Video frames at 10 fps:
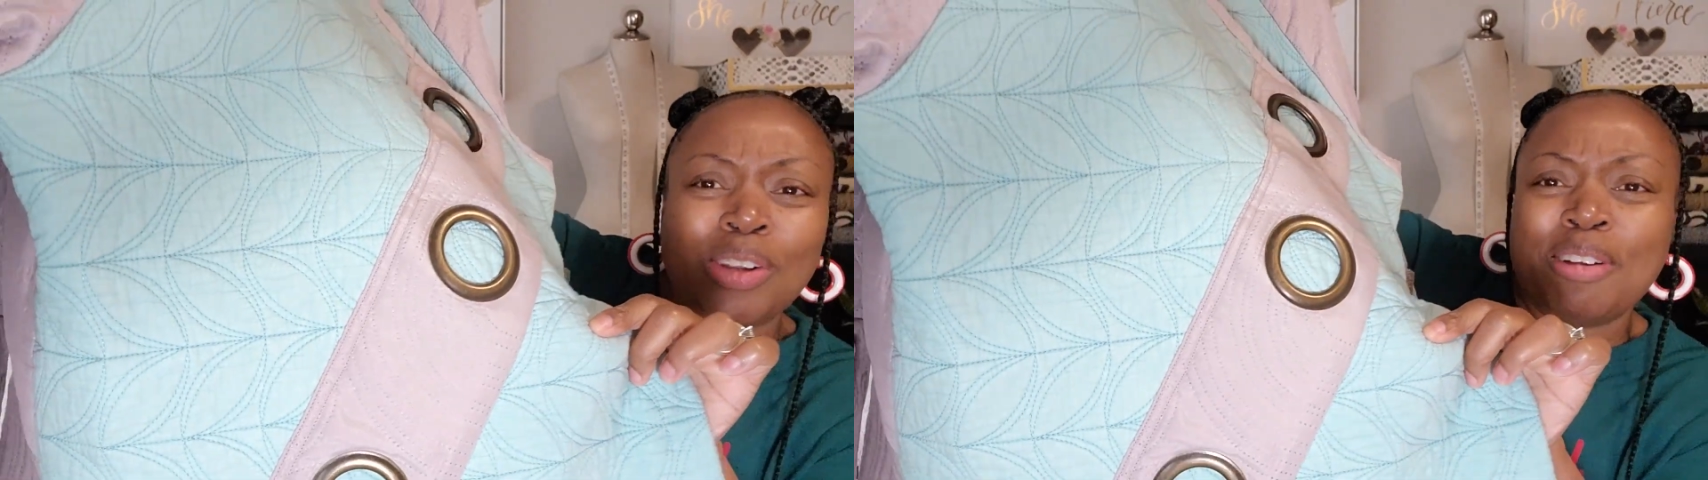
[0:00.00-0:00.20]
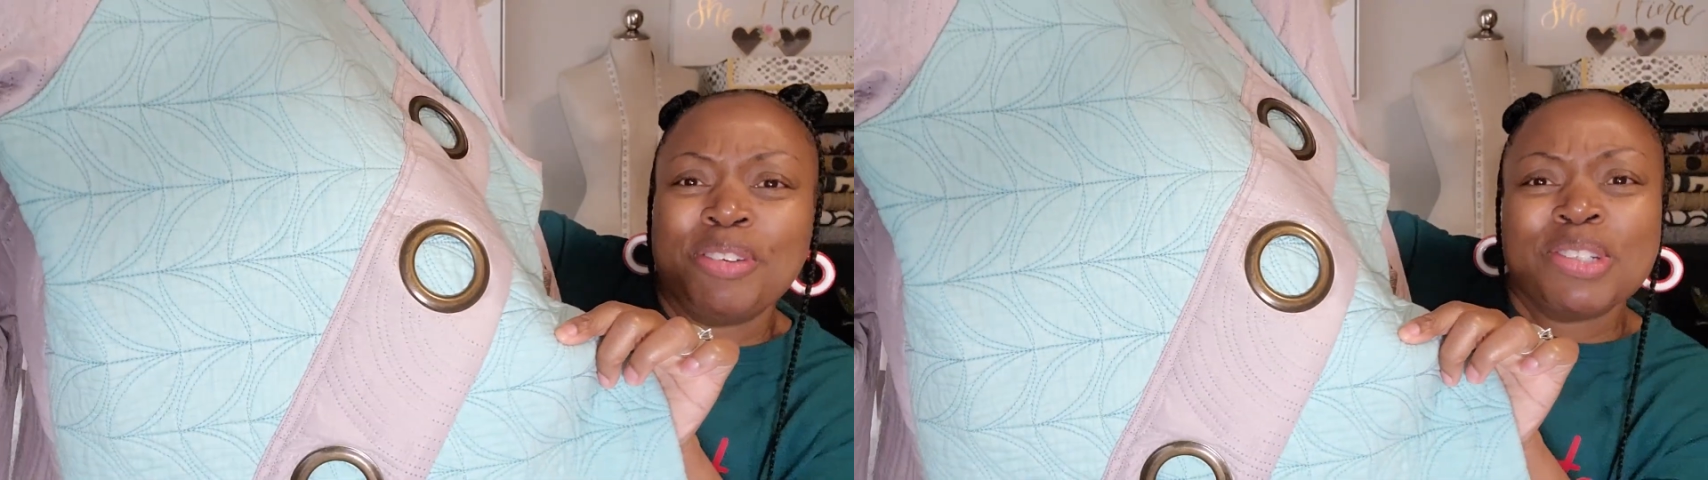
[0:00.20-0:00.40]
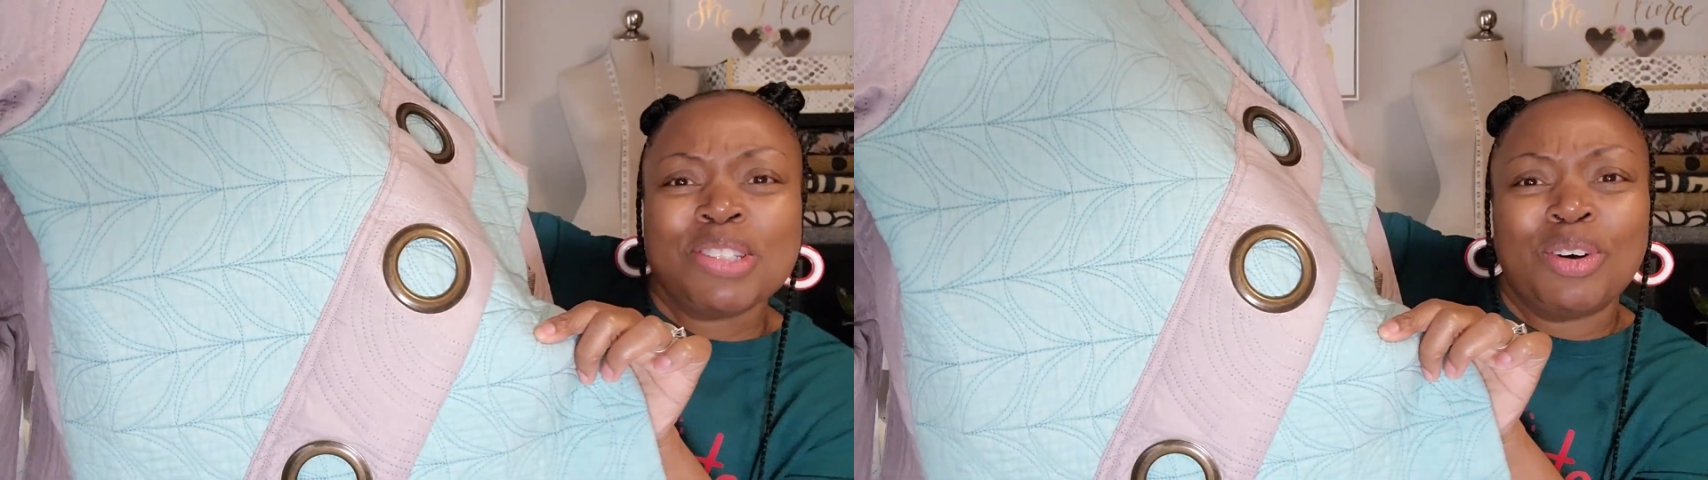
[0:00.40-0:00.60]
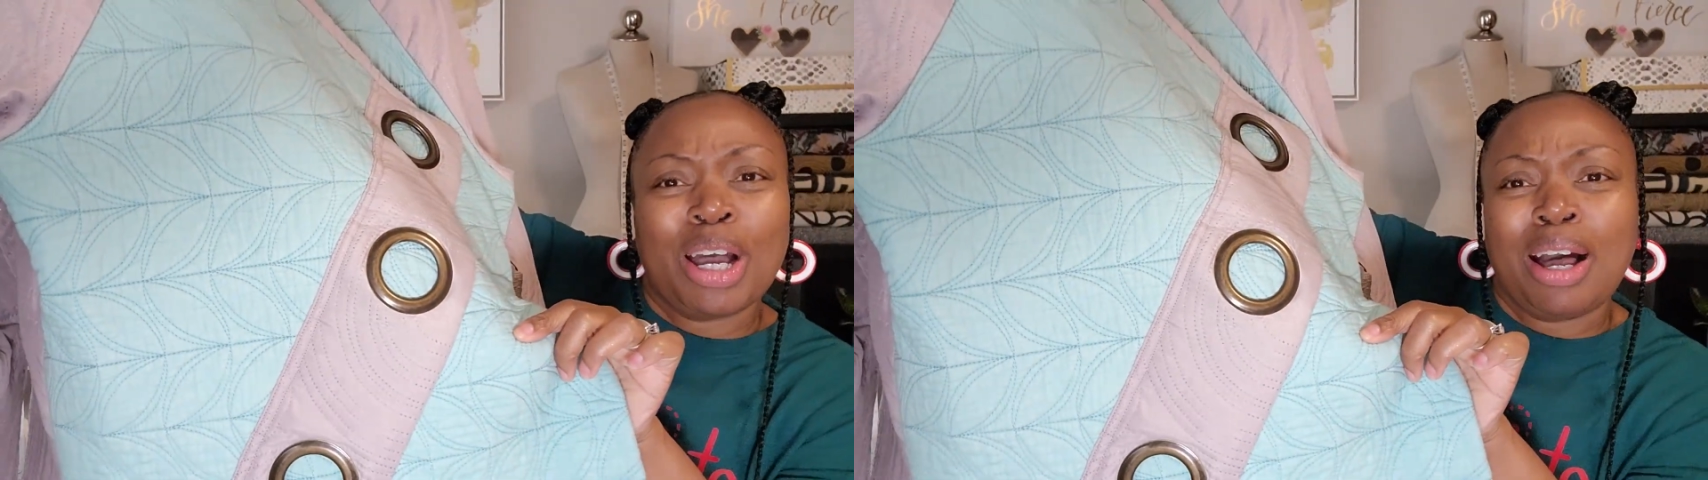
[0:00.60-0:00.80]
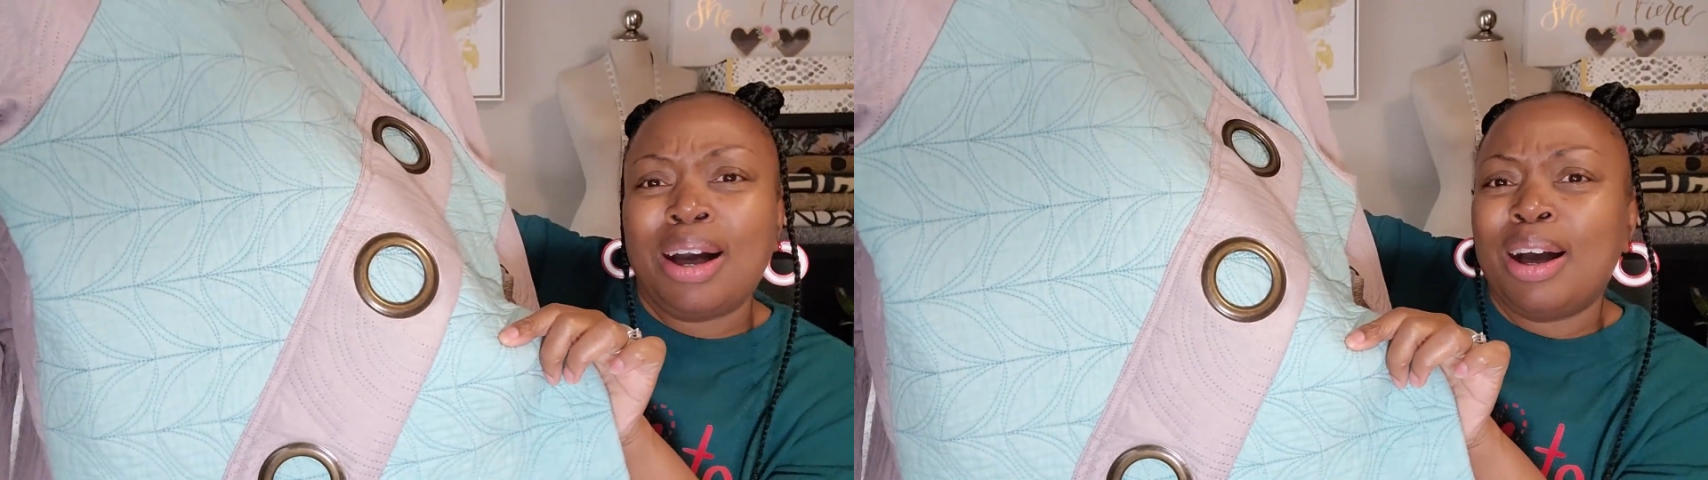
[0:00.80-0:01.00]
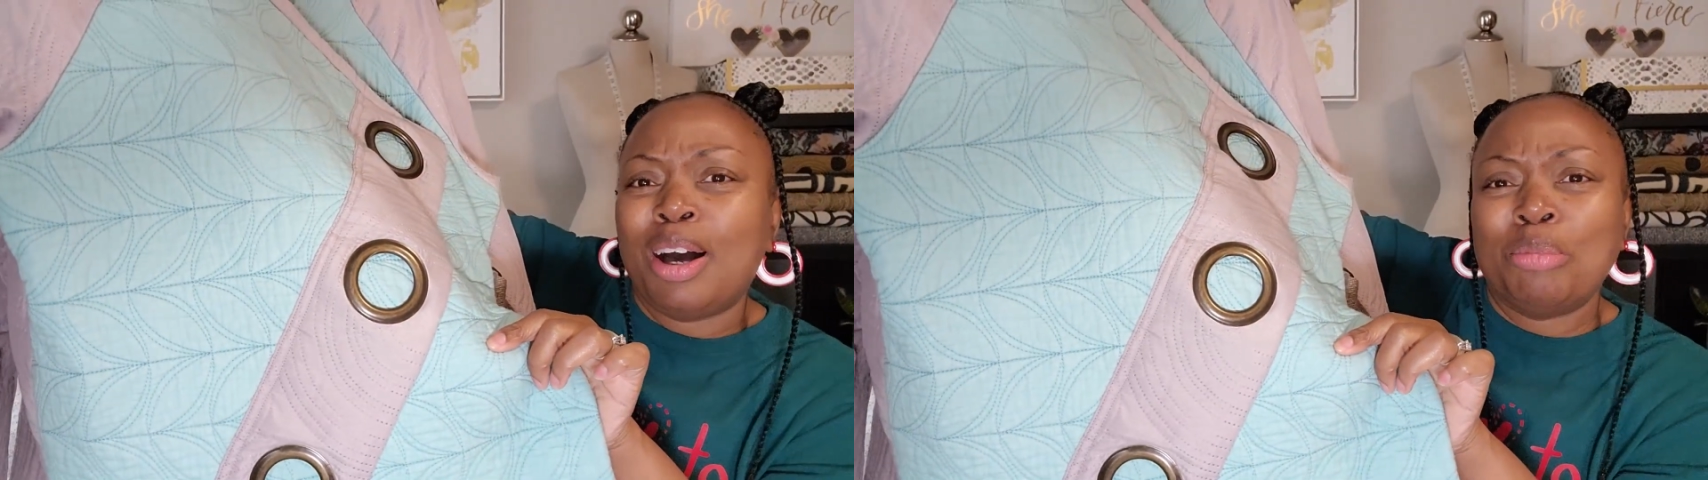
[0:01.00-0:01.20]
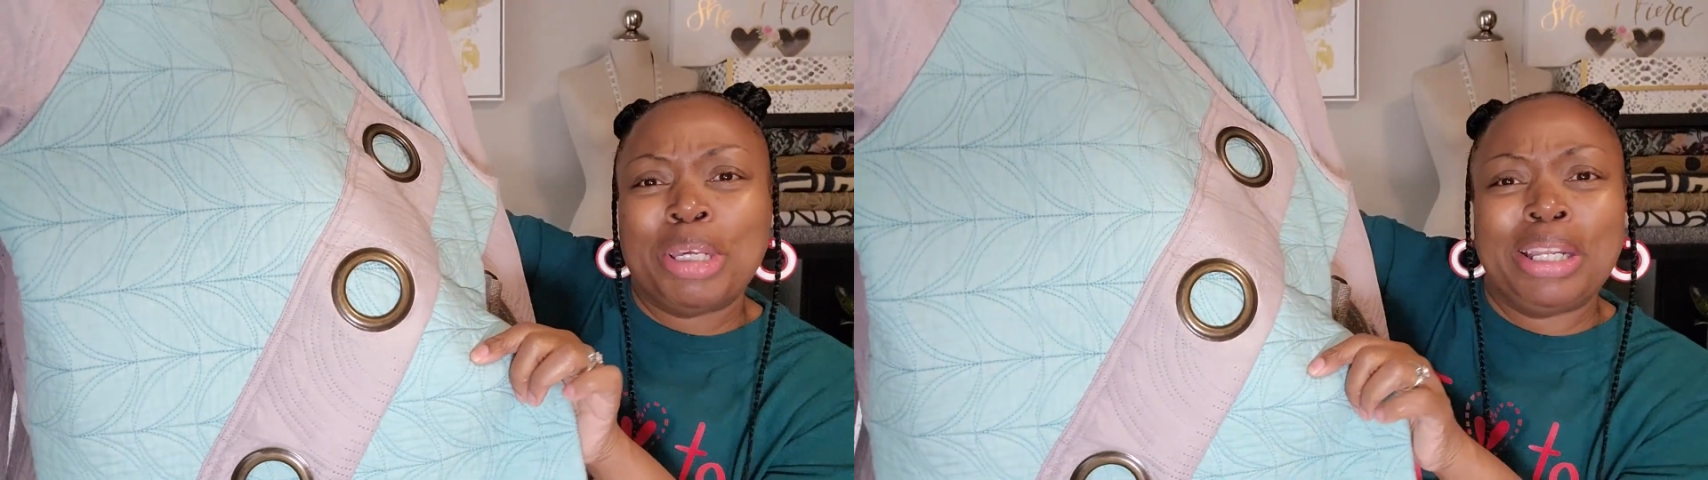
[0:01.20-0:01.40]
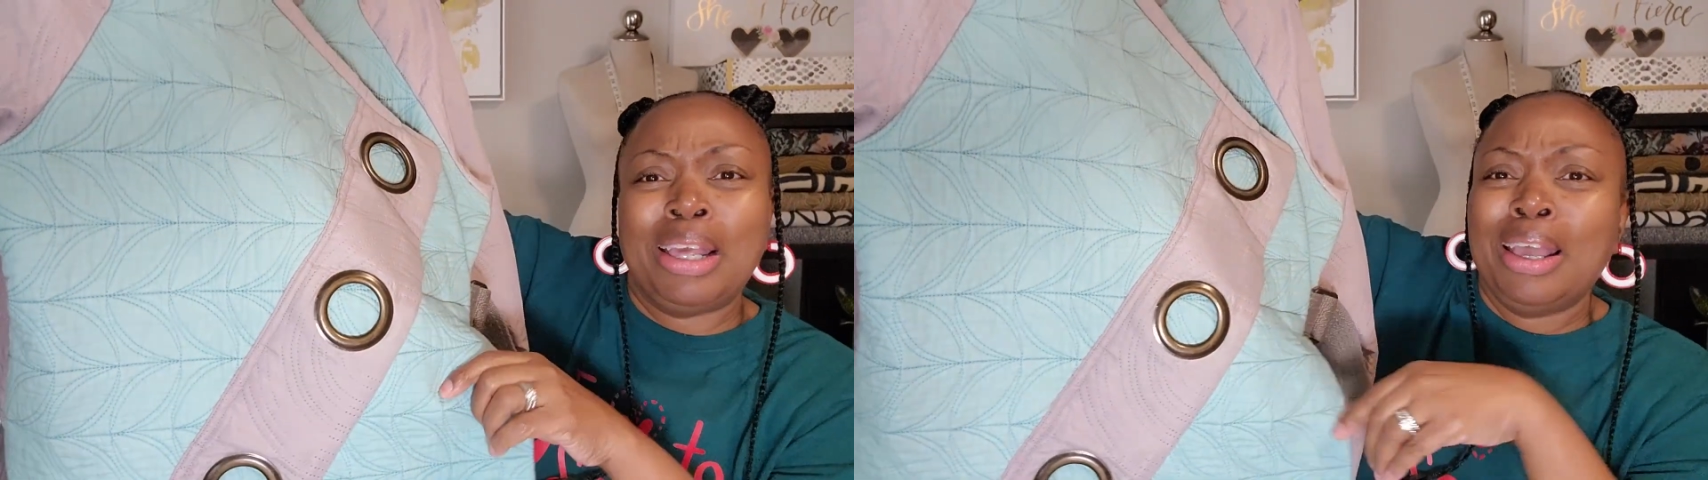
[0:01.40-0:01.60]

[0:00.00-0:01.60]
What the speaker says: I feel so calm and